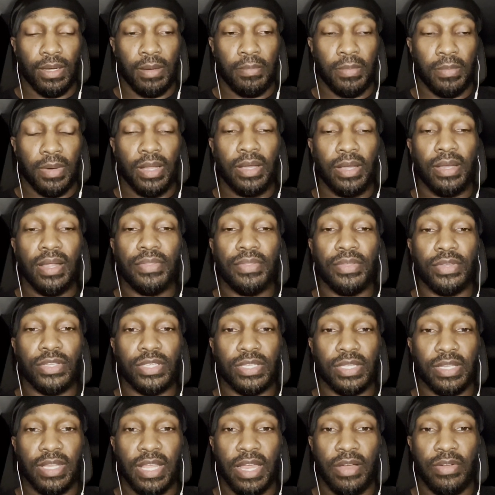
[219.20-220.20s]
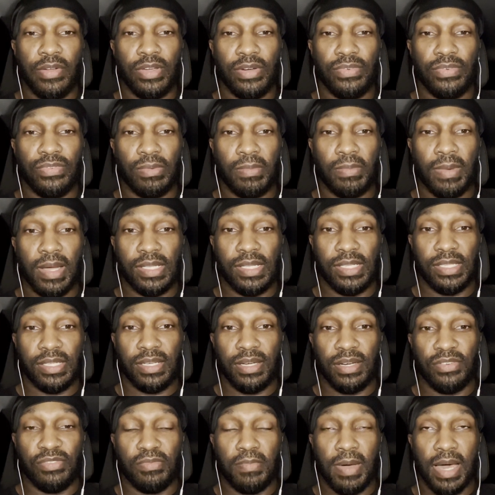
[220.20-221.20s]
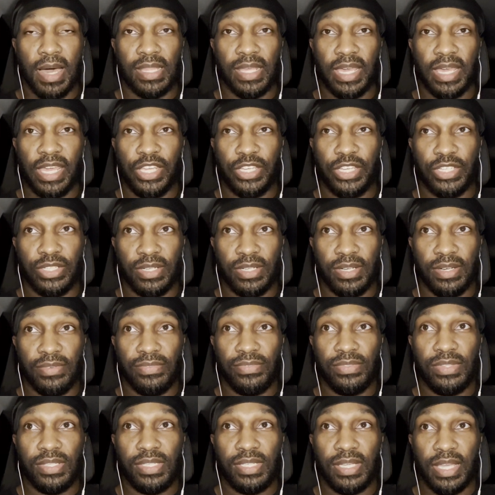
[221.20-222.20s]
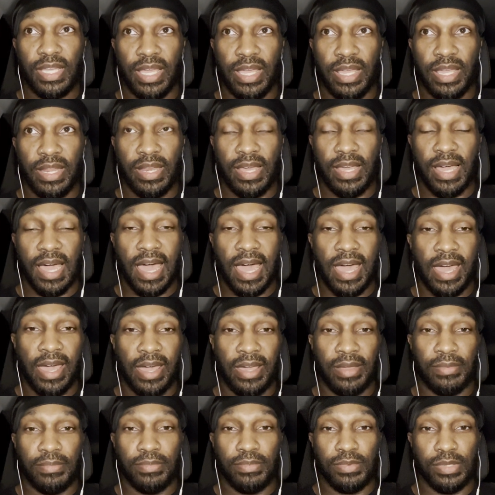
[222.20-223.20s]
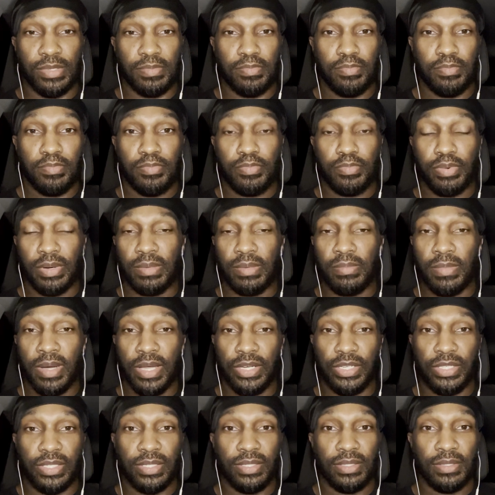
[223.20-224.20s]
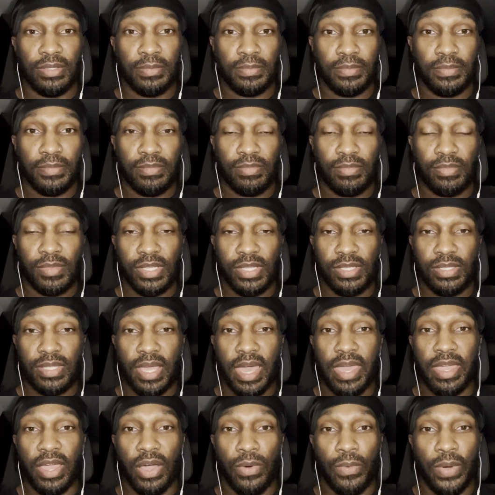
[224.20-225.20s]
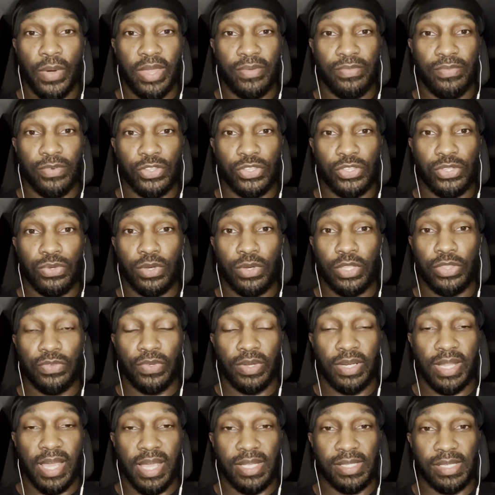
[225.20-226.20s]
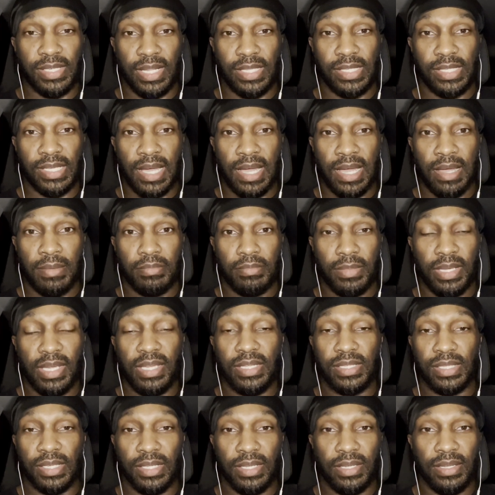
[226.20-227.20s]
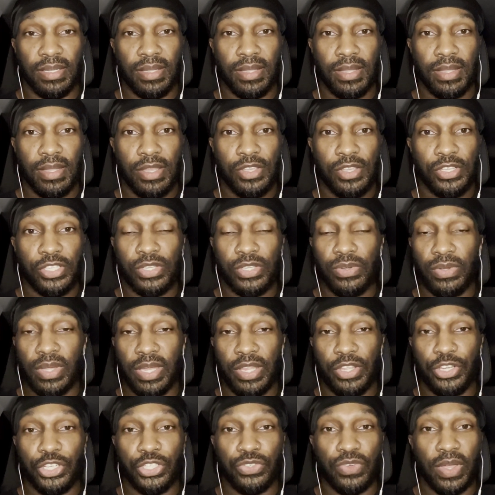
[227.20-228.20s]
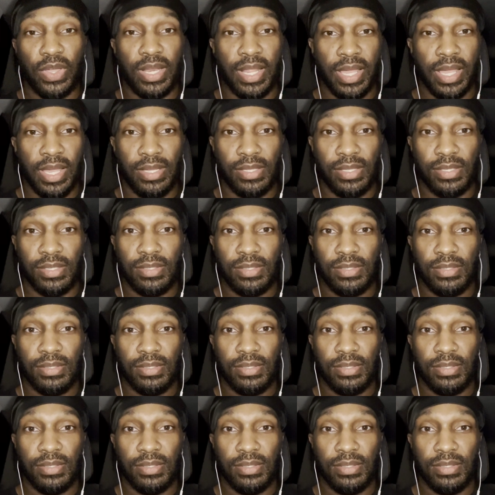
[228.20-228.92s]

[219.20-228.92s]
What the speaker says: Another scenario for myself, by the age of 10, I was pretty much staying awake for 2 to 3 days at a time, easily. Still getting straight A's.